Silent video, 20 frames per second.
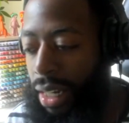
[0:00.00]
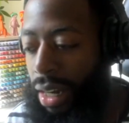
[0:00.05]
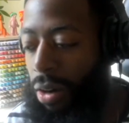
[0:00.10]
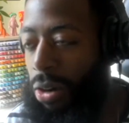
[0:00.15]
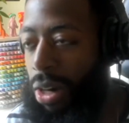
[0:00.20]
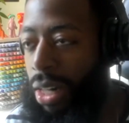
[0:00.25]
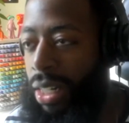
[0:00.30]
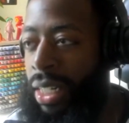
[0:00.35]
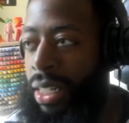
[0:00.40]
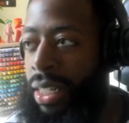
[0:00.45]

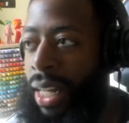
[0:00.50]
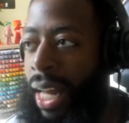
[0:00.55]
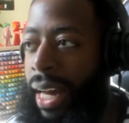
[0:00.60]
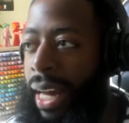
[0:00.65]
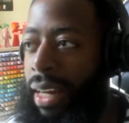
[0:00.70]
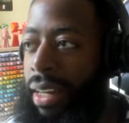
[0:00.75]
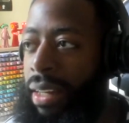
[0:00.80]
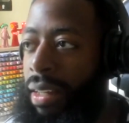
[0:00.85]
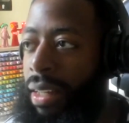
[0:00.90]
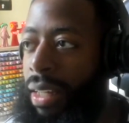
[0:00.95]
or just
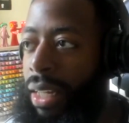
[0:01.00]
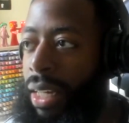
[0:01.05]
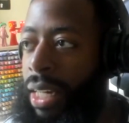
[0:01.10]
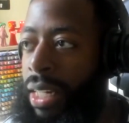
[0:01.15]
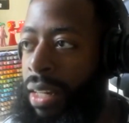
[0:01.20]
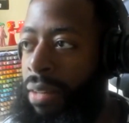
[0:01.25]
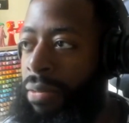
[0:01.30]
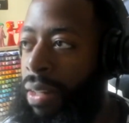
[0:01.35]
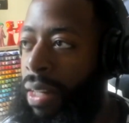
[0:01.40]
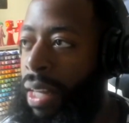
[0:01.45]
like
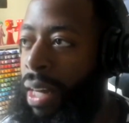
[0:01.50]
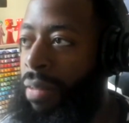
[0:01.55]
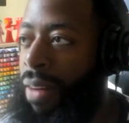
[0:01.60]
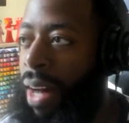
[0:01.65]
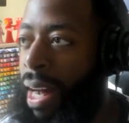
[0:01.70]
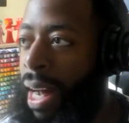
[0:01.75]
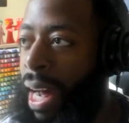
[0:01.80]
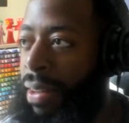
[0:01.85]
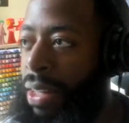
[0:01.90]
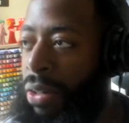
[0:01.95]
because if
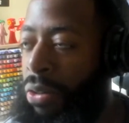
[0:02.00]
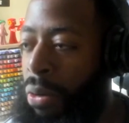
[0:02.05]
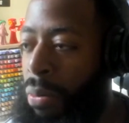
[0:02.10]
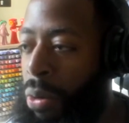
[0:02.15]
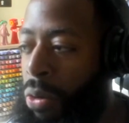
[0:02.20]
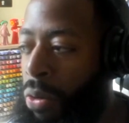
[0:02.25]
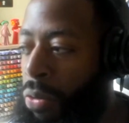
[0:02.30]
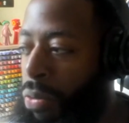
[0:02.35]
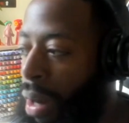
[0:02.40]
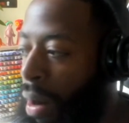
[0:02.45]
I have to
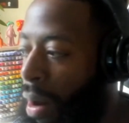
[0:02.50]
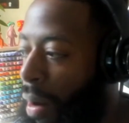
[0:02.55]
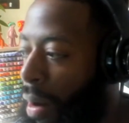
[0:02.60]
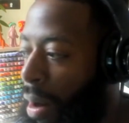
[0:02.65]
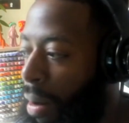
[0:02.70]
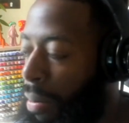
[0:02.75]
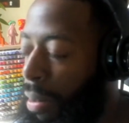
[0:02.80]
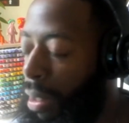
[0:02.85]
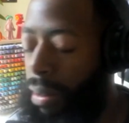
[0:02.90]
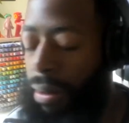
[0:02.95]
remove the
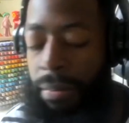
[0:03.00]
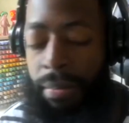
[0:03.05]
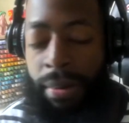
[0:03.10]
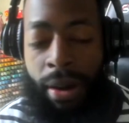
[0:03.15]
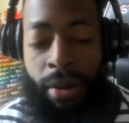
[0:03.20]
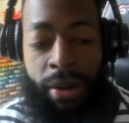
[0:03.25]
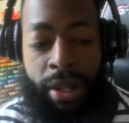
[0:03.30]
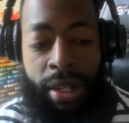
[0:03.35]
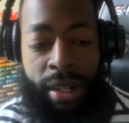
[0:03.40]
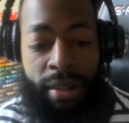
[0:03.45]
art
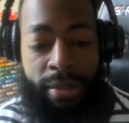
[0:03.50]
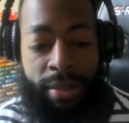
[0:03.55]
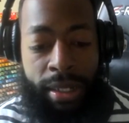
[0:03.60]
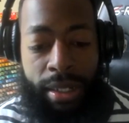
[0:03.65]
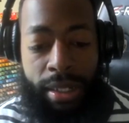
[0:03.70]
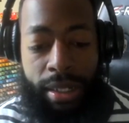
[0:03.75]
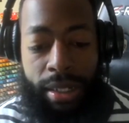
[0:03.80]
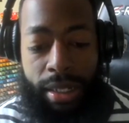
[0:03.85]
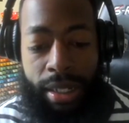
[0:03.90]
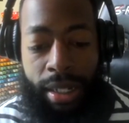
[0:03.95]
component of it,
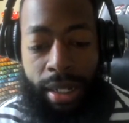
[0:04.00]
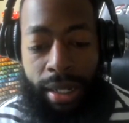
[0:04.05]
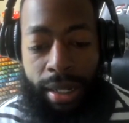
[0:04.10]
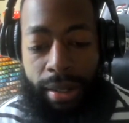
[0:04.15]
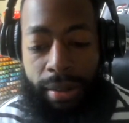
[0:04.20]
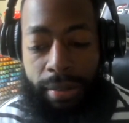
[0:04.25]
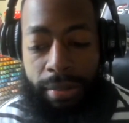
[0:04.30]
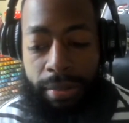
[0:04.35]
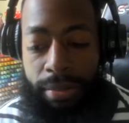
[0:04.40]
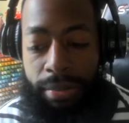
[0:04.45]

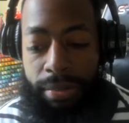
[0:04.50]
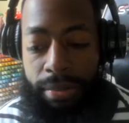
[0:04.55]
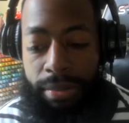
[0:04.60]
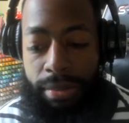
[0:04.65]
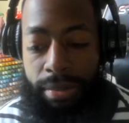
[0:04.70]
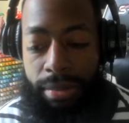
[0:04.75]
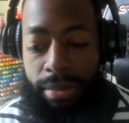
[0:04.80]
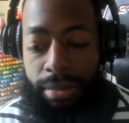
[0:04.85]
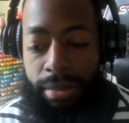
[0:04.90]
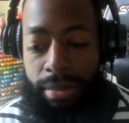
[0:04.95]
because
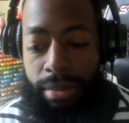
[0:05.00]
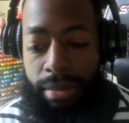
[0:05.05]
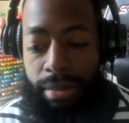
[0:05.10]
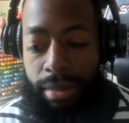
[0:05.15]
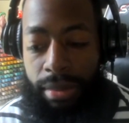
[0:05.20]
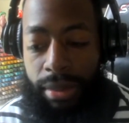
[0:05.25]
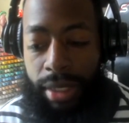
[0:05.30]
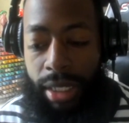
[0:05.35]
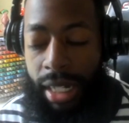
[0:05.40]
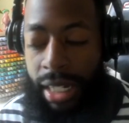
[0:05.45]

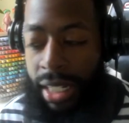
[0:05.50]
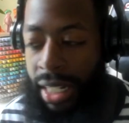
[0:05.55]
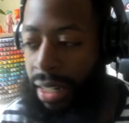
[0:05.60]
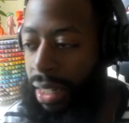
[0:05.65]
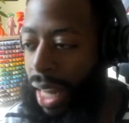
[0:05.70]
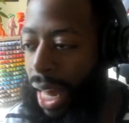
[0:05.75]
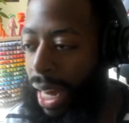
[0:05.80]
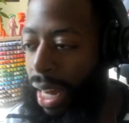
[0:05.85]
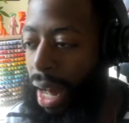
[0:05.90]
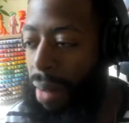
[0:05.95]
it
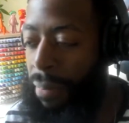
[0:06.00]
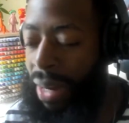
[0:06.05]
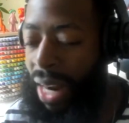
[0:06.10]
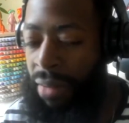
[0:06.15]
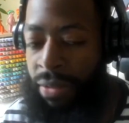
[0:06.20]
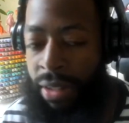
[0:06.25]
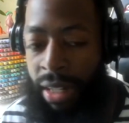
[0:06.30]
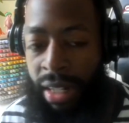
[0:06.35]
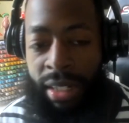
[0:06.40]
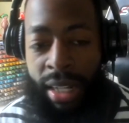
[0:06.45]
like I mean
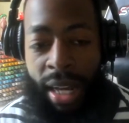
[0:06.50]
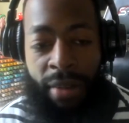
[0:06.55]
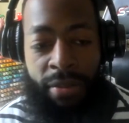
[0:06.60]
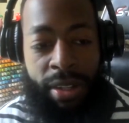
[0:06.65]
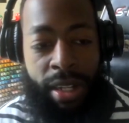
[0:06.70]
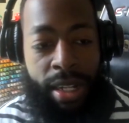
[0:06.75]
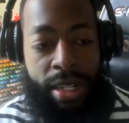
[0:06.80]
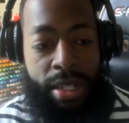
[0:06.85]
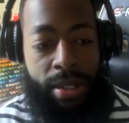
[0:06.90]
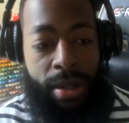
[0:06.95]
I've
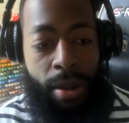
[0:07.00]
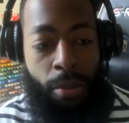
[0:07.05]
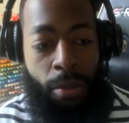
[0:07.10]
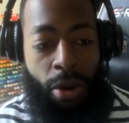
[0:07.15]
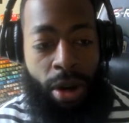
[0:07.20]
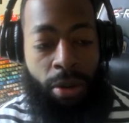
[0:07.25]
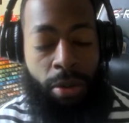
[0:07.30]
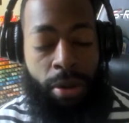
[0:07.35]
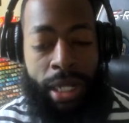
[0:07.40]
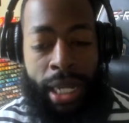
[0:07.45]
done some
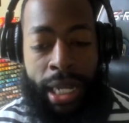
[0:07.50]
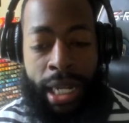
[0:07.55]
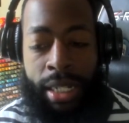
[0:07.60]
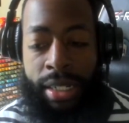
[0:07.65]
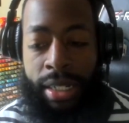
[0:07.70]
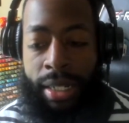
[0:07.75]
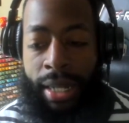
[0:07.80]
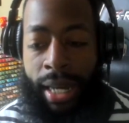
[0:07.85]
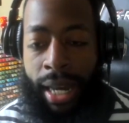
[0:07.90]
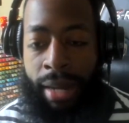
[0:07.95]
work related
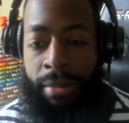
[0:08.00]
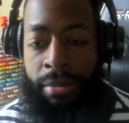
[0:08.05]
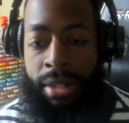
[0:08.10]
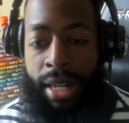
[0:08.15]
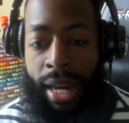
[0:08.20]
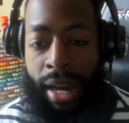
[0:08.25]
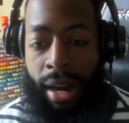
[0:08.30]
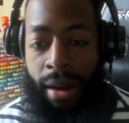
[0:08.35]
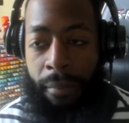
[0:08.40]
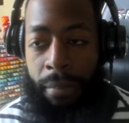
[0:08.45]
to games
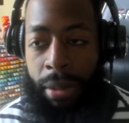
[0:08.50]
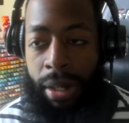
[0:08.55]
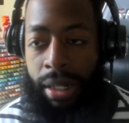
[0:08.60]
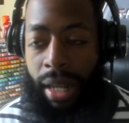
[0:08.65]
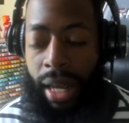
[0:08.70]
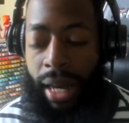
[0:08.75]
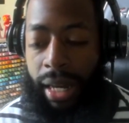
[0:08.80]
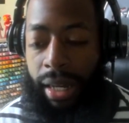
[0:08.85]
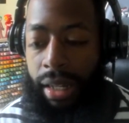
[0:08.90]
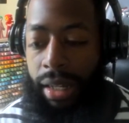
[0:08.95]
now, but
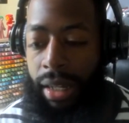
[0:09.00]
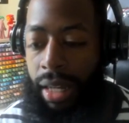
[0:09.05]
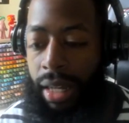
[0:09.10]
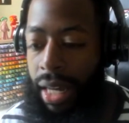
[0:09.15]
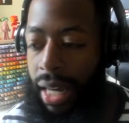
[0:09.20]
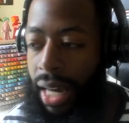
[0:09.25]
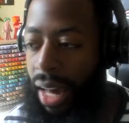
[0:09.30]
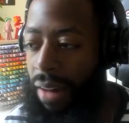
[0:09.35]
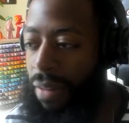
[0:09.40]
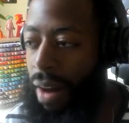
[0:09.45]
like
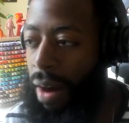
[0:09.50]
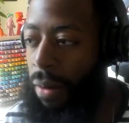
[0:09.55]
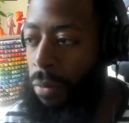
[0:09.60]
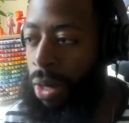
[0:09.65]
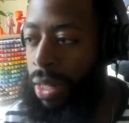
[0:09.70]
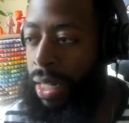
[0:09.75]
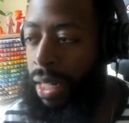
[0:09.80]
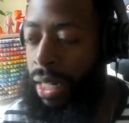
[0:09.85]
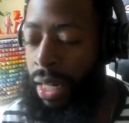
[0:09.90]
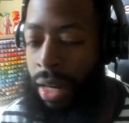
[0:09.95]
if I
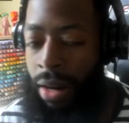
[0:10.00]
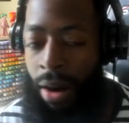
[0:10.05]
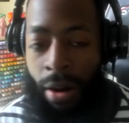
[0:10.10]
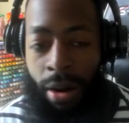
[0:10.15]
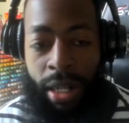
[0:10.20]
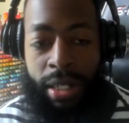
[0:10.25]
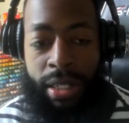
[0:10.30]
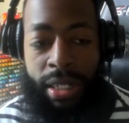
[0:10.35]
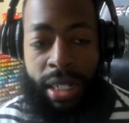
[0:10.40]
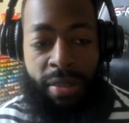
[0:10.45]
wasn't an
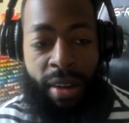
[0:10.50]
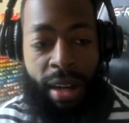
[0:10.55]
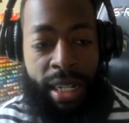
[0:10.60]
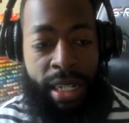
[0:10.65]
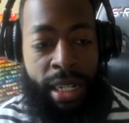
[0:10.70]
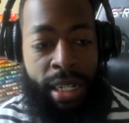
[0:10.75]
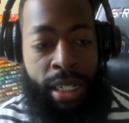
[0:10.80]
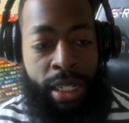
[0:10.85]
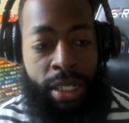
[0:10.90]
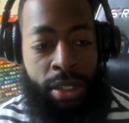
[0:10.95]
artist, if I
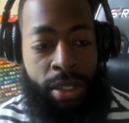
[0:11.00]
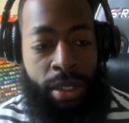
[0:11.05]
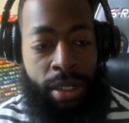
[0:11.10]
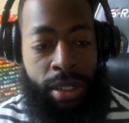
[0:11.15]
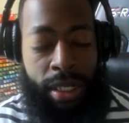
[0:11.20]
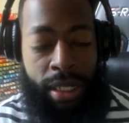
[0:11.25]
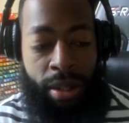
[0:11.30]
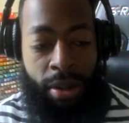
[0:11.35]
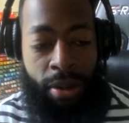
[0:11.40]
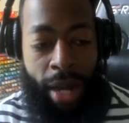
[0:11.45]
didn't
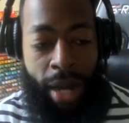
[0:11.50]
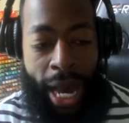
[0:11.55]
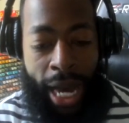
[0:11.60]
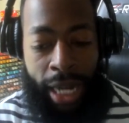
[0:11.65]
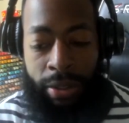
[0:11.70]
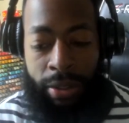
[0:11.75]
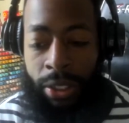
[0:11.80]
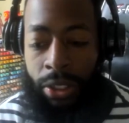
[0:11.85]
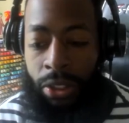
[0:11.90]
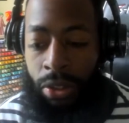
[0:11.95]

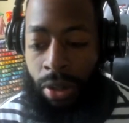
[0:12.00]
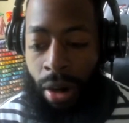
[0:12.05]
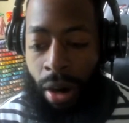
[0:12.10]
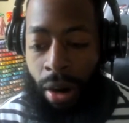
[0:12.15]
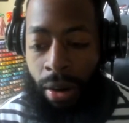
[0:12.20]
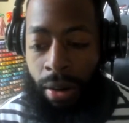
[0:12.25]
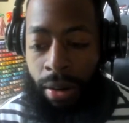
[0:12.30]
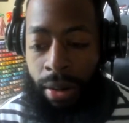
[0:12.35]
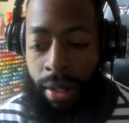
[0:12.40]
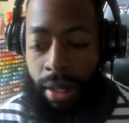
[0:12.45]
actually
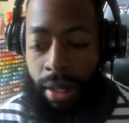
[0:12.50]
draw,